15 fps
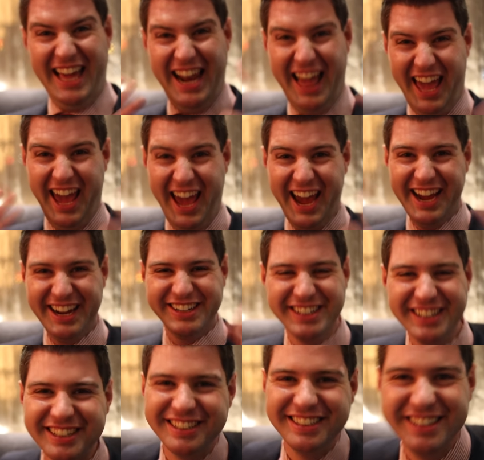for the
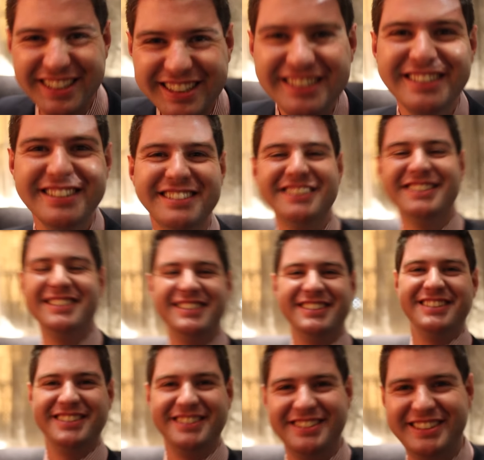day, John
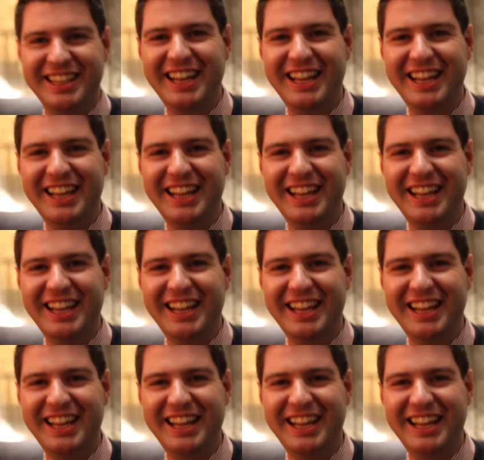Ross.